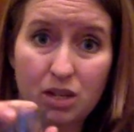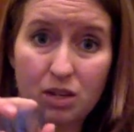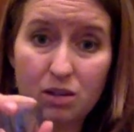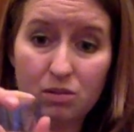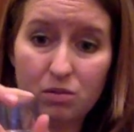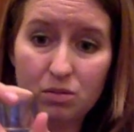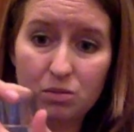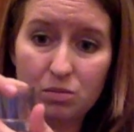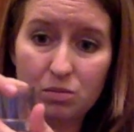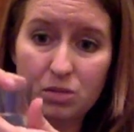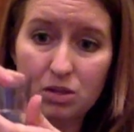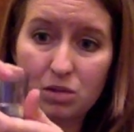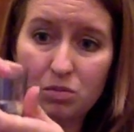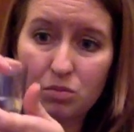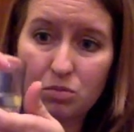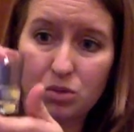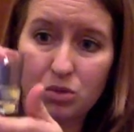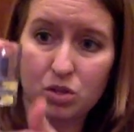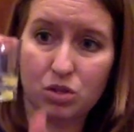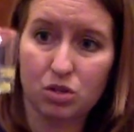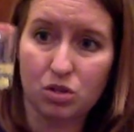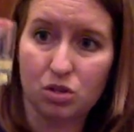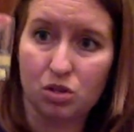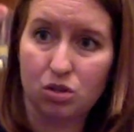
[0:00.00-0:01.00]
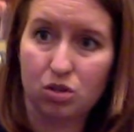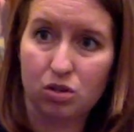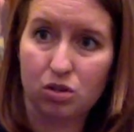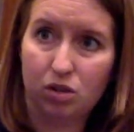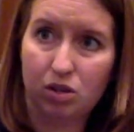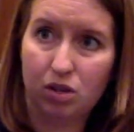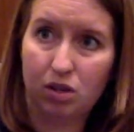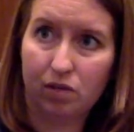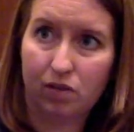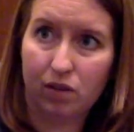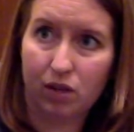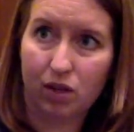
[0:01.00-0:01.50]
it at room temperature or
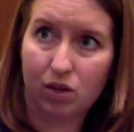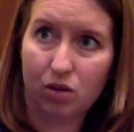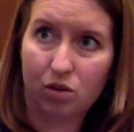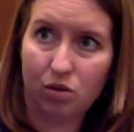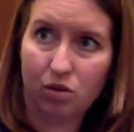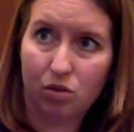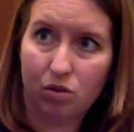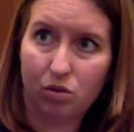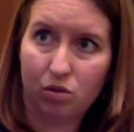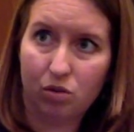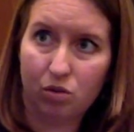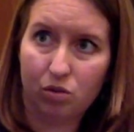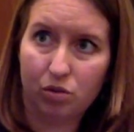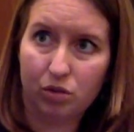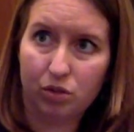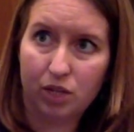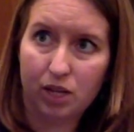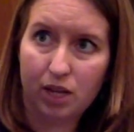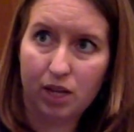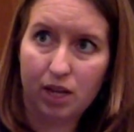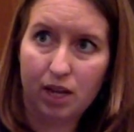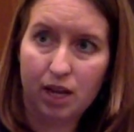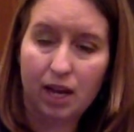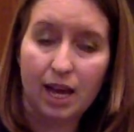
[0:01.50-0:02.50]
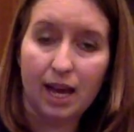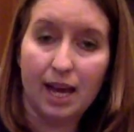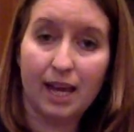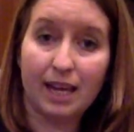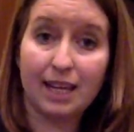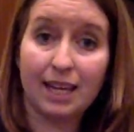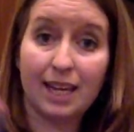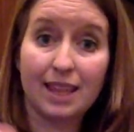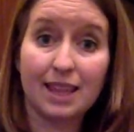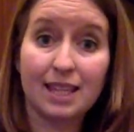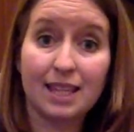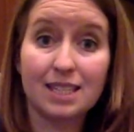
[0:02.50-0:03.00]
even cold. And
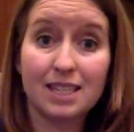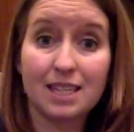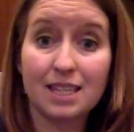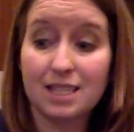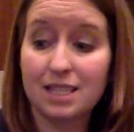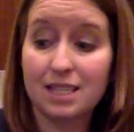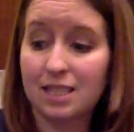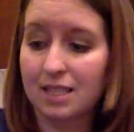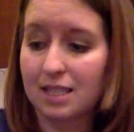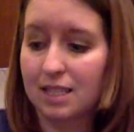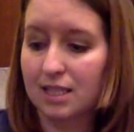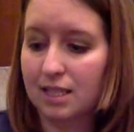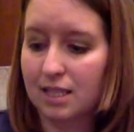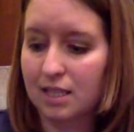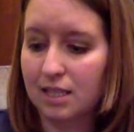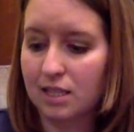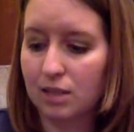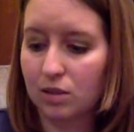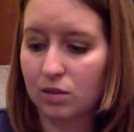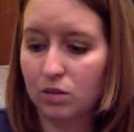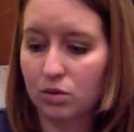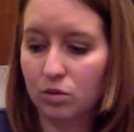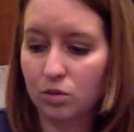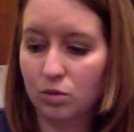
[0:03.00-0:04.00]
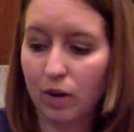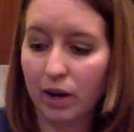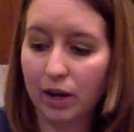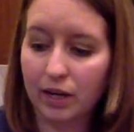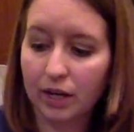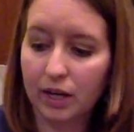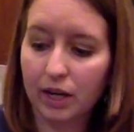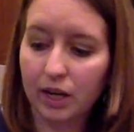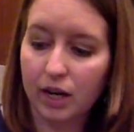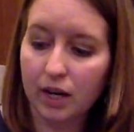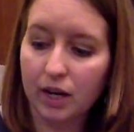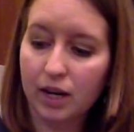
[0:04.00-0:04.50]
again, this is distilled
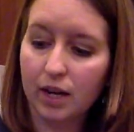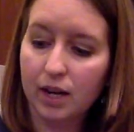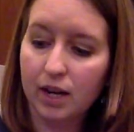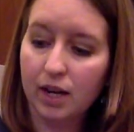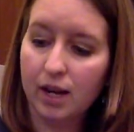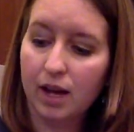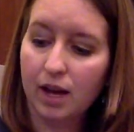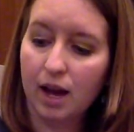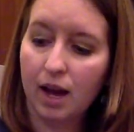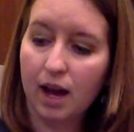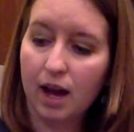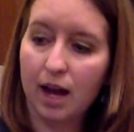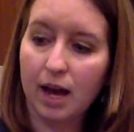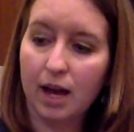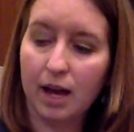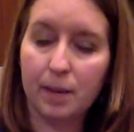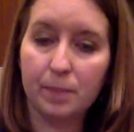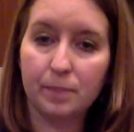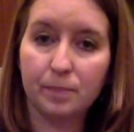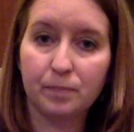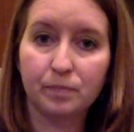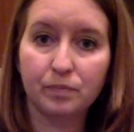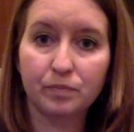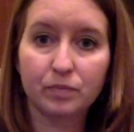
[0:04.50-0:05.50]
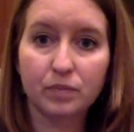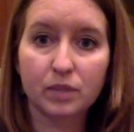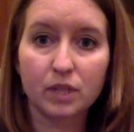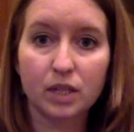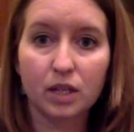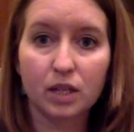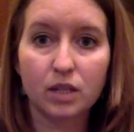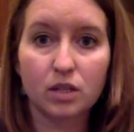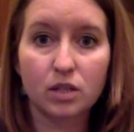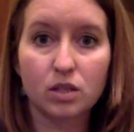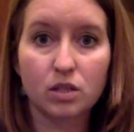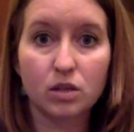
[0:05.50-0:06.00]
water.
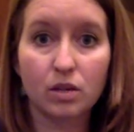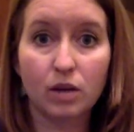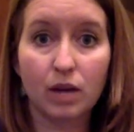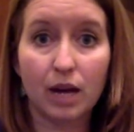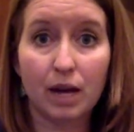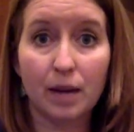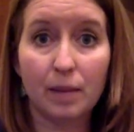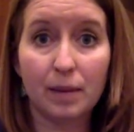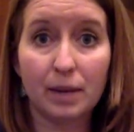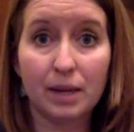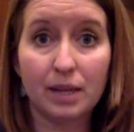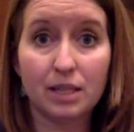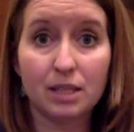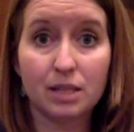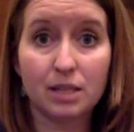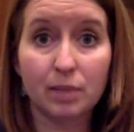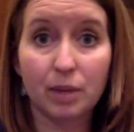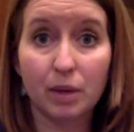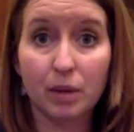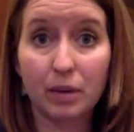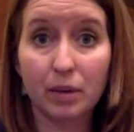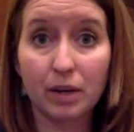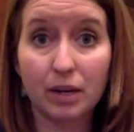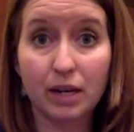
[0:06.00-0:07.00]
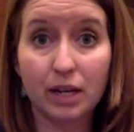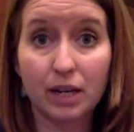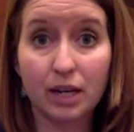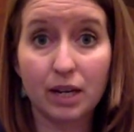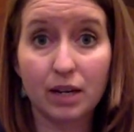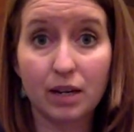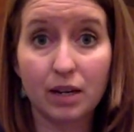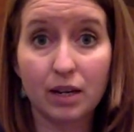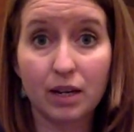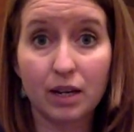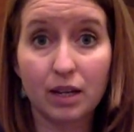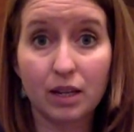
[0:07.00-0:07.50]
So I buy Smart Water
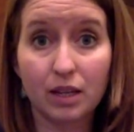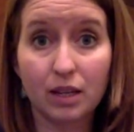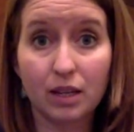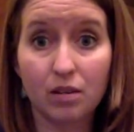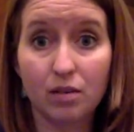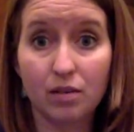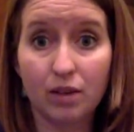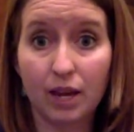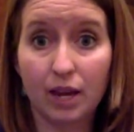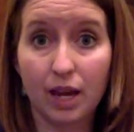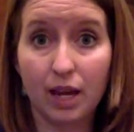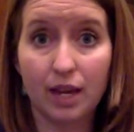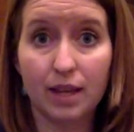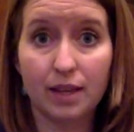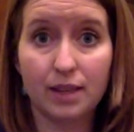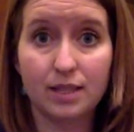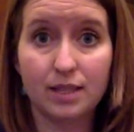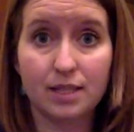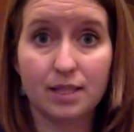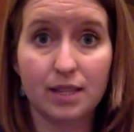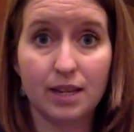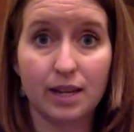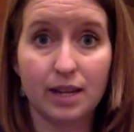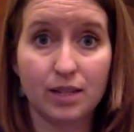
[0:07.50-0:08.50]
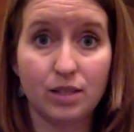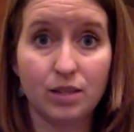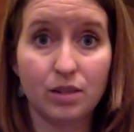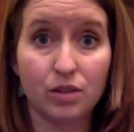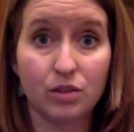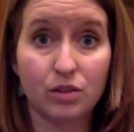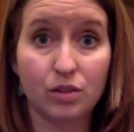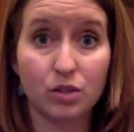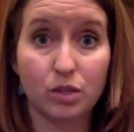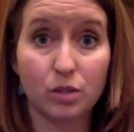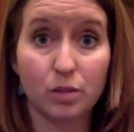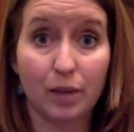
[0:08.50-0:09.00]
here in the UK. In the States, you
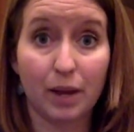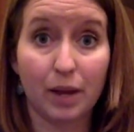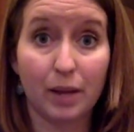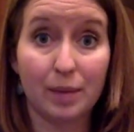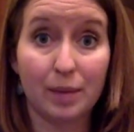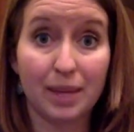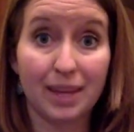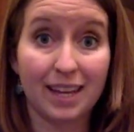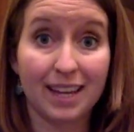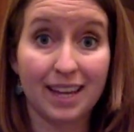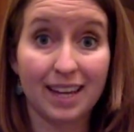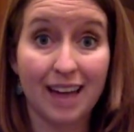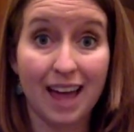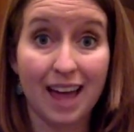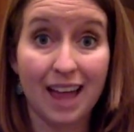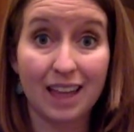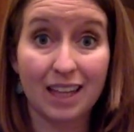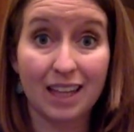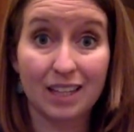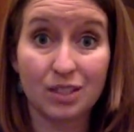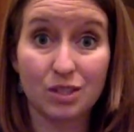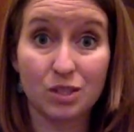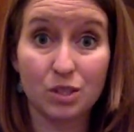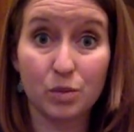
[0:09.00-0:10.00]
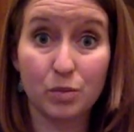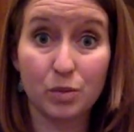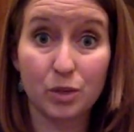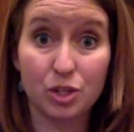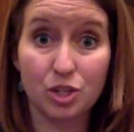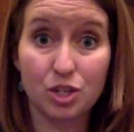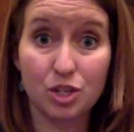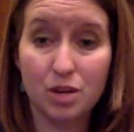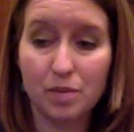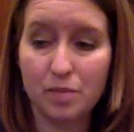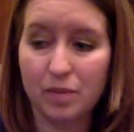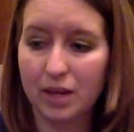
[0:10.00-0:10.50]
can just buy it by the gallon, super
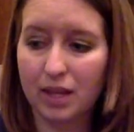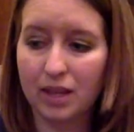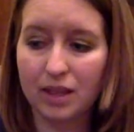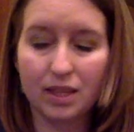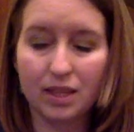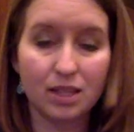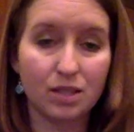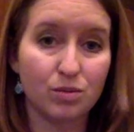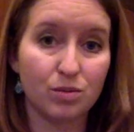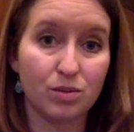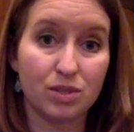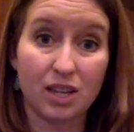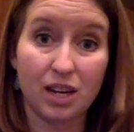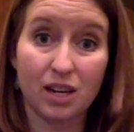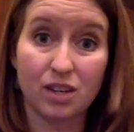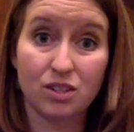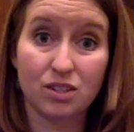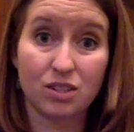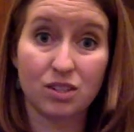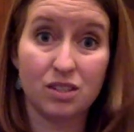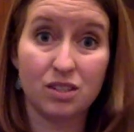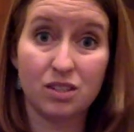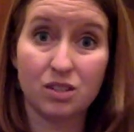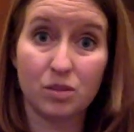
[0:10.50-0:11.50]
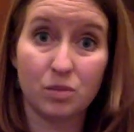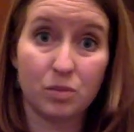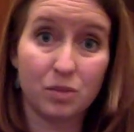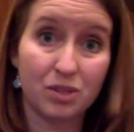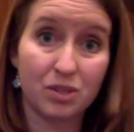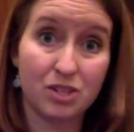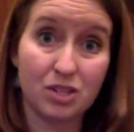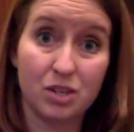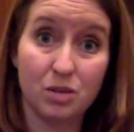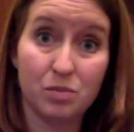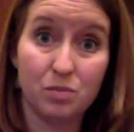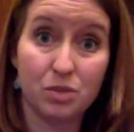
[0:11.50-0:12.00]
cheap. And this was actually super
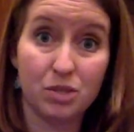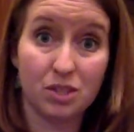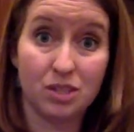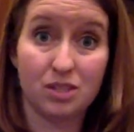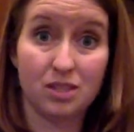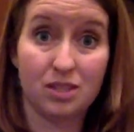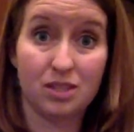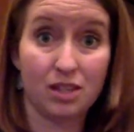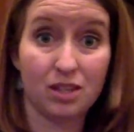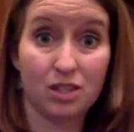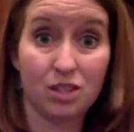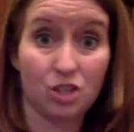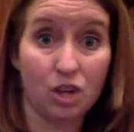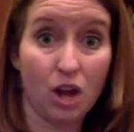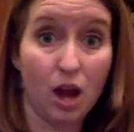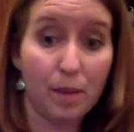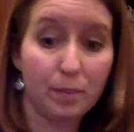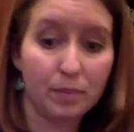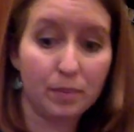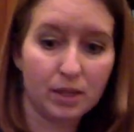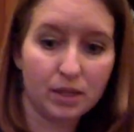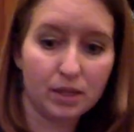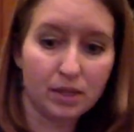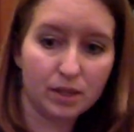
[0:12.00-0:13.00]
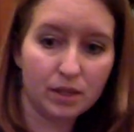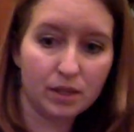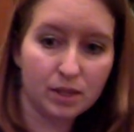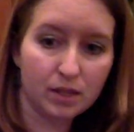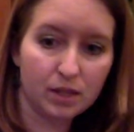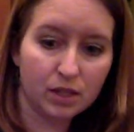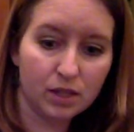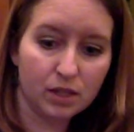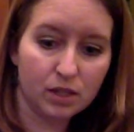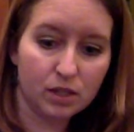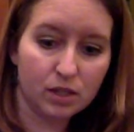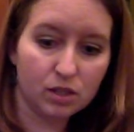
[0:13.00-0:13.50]
cheap just at the shop.
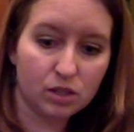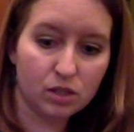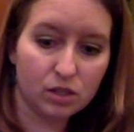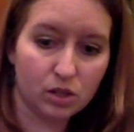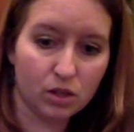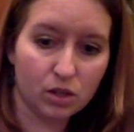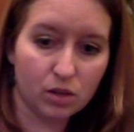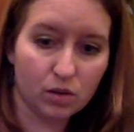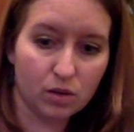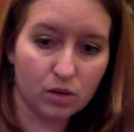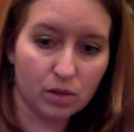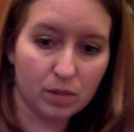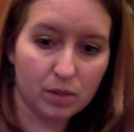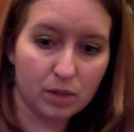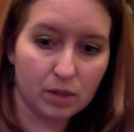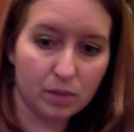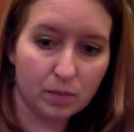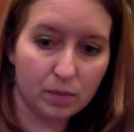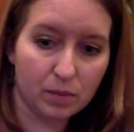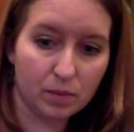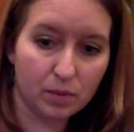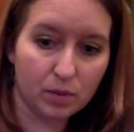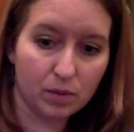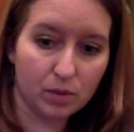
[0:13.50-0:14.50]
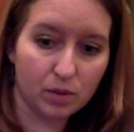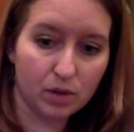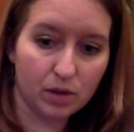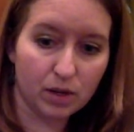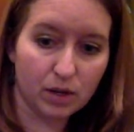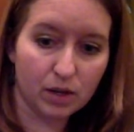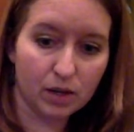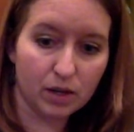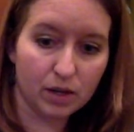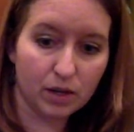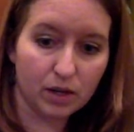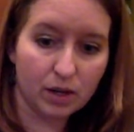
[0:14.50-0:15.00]
So I'm going to
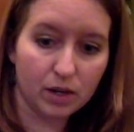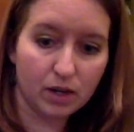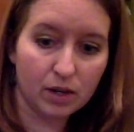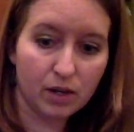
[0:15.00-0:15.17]
pour